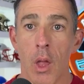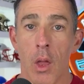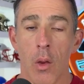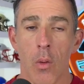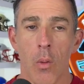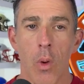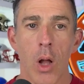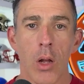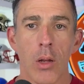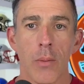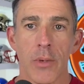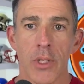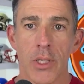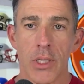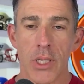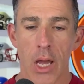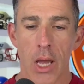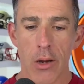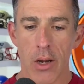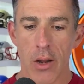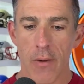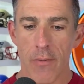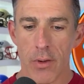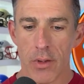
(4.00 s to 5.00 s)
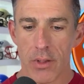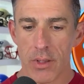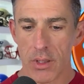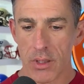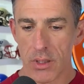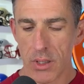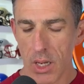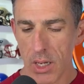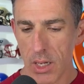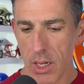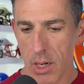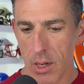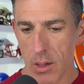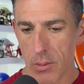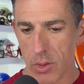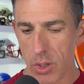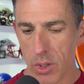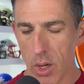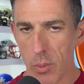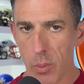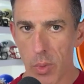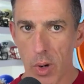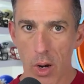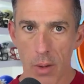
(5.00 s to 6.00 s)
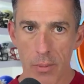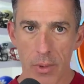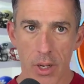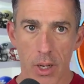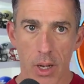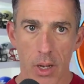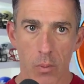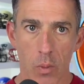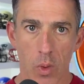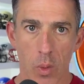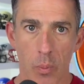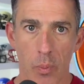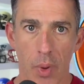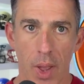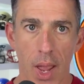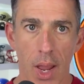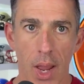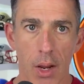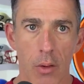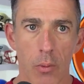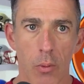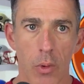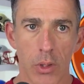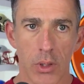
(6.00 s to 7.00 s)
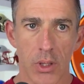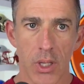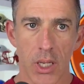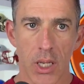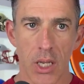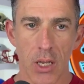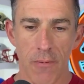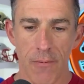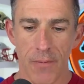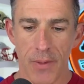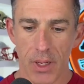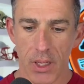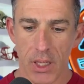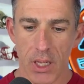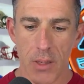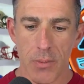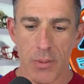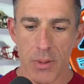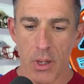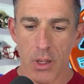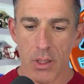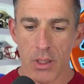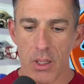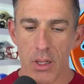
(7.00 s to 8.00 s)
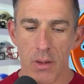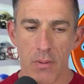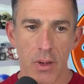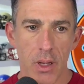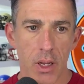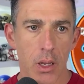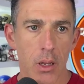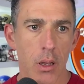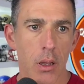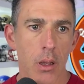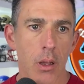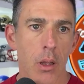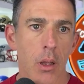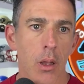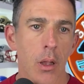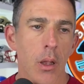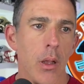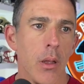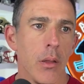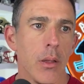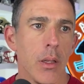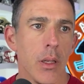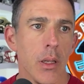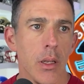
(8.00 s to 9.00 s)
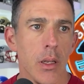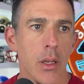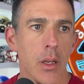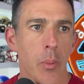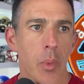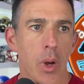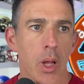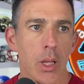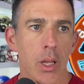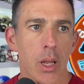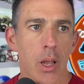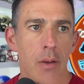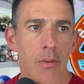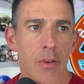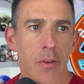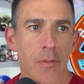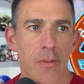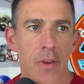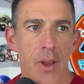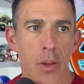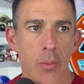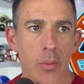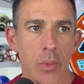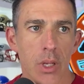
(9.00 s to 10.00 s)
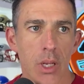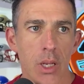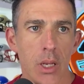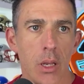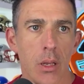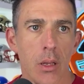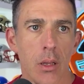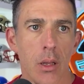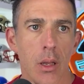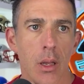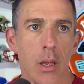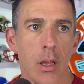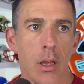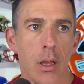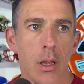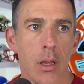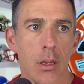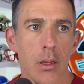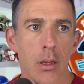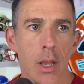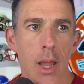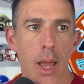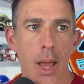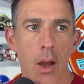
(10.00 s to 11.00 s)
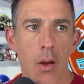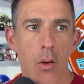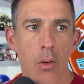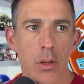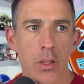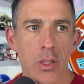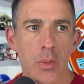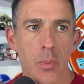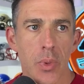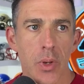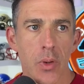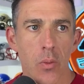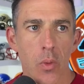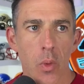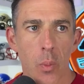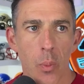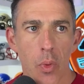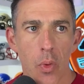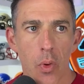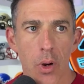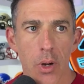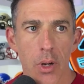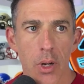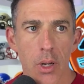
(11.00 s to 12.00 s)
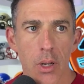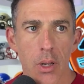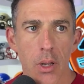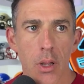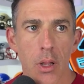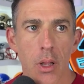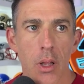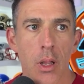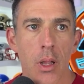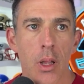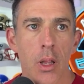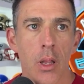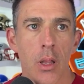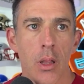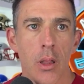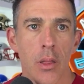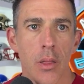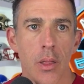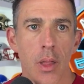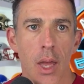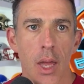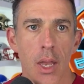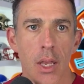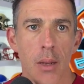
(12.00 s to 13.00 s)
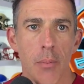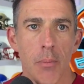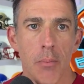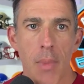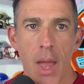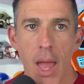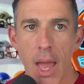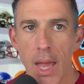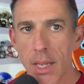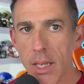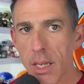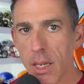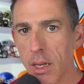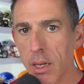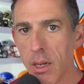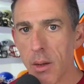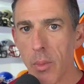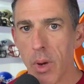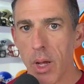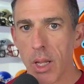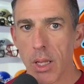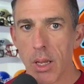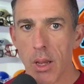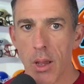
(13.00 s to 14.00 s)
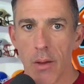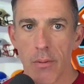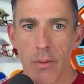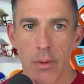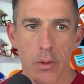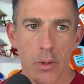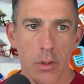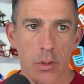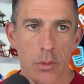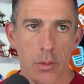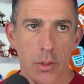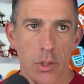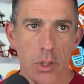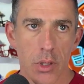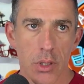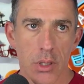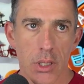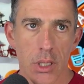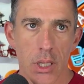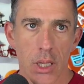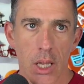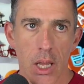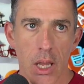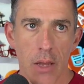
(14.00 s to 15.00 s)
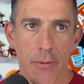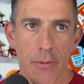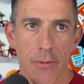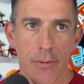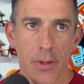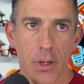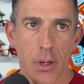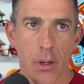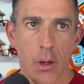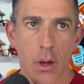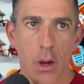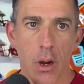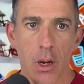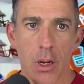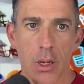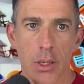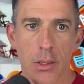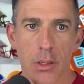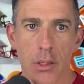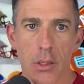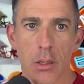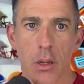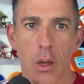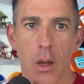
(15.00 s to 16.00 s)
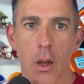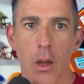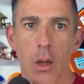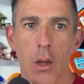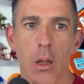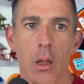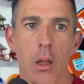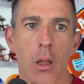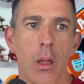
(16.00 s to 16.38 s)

Welcome to Saturday versus Sunday. I'm John Barban, and we're back with the gift that keeps on giving, the Iamaleava family. And now it's been reported that Madden Iamaleava, who just left Arkansas,